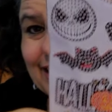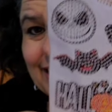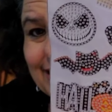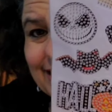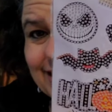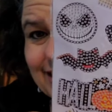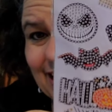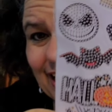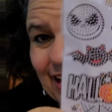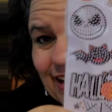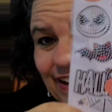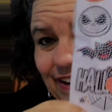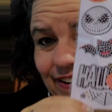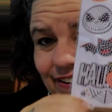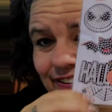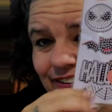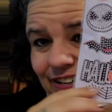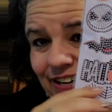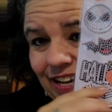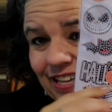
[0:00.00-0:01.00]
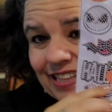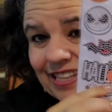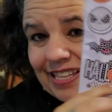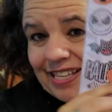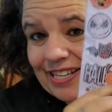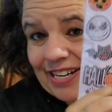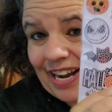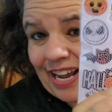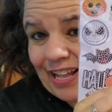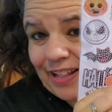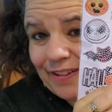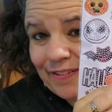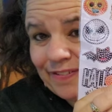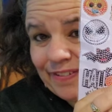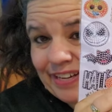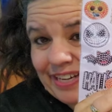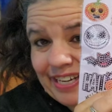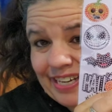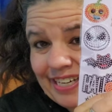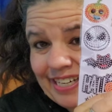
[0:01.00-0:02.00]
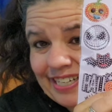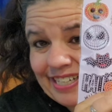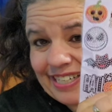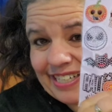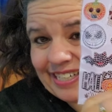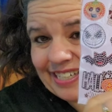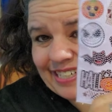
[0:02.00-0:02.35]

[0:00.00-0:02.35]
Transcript: So you got your Halloween.